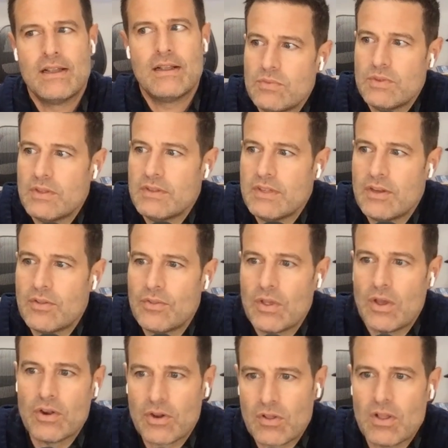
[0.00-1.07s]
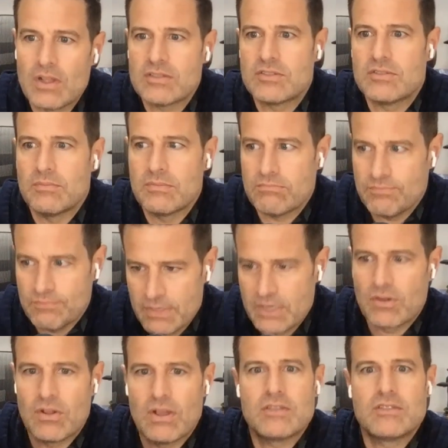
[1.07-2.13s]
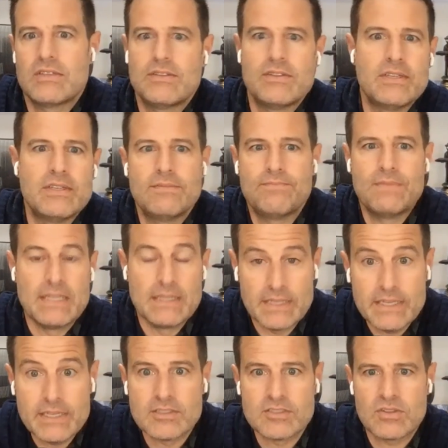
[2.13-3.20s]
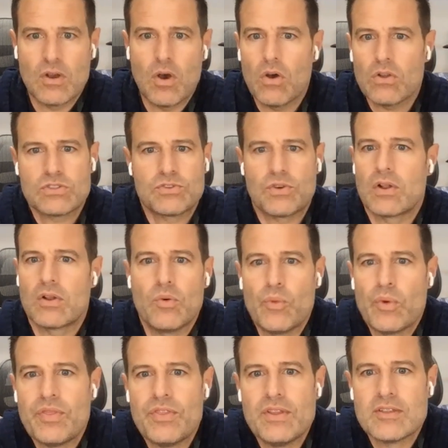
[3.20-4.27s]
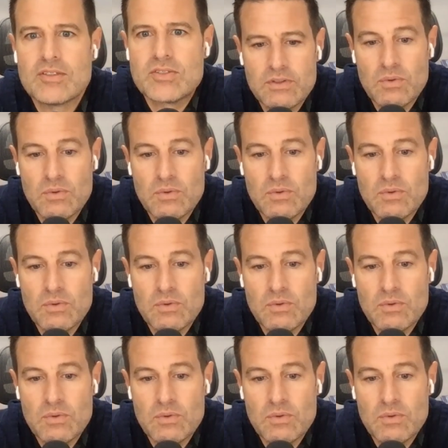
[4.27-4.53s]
The underclass, the middle class, and the elites all struggle with this.